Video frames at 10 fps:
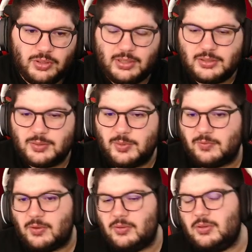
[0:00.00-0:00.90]
and Smith
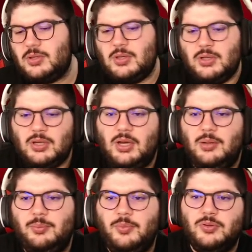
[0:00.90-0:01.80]
Rowe,
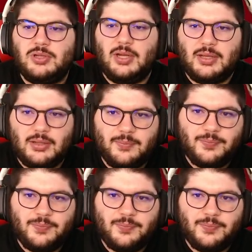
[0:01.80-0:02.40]
most likely.